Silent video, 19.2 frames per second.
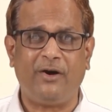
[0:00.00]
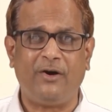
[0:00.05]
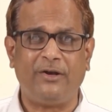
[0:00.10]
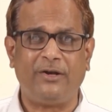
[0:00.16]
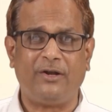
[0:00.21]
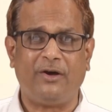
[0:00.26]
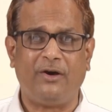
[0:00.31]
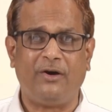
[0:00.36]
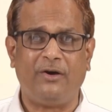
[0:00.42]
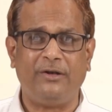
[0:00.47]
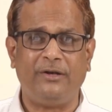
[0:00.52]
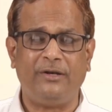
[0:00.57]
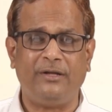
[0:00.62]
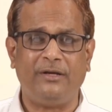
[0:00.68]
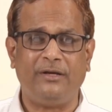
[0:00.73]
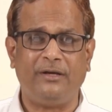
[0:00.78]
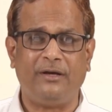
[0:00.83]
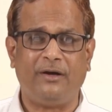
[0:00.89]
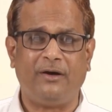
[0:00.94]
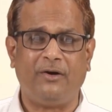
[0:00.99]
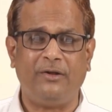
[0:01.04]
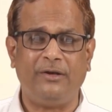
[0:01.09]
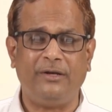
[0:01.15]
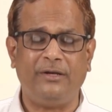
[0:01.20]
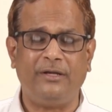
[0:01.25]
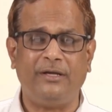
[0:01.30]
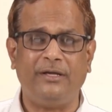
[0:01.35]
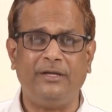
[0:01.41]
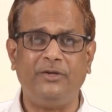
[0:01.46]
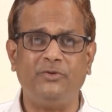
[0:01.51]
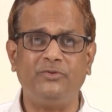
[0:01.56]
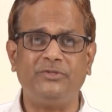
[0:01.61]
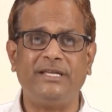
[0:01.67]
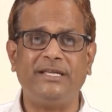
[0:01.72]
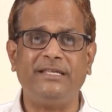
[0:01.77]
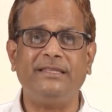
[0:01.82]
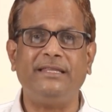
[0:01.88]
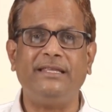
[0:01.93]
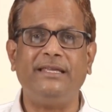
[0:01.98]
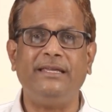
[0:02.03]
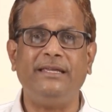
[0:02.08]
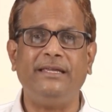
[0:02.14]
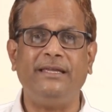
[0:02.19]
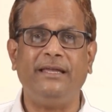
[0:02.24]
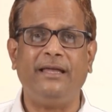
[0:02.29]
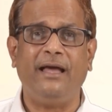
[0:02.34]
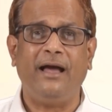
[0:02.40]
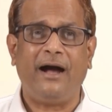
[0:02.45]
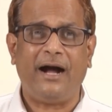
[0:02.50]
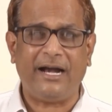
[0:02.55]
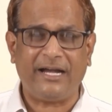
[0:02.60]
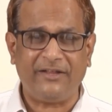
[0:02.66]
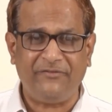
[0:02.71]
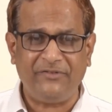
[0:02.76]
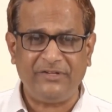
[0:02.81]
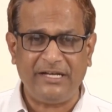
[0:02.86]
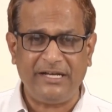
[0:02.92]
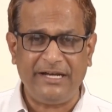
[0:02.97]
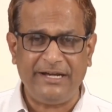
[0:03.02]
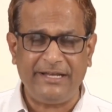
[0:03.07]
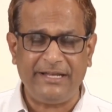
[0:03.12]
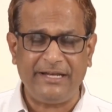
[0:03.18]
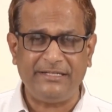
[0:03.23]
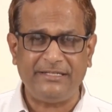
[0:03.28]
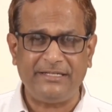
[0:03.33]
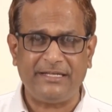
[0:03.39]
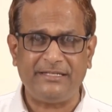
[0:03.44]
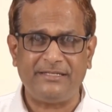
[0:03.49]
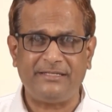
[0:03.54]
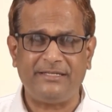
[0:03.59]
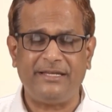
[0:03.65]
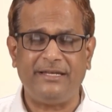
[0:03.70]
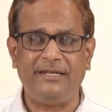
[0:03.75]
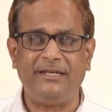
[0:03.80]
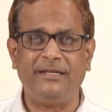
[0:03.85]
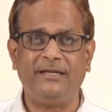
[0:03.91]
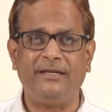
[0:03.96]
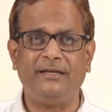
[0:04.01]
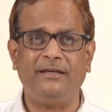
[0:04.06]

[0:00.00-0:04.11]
on using the artificial intelligence in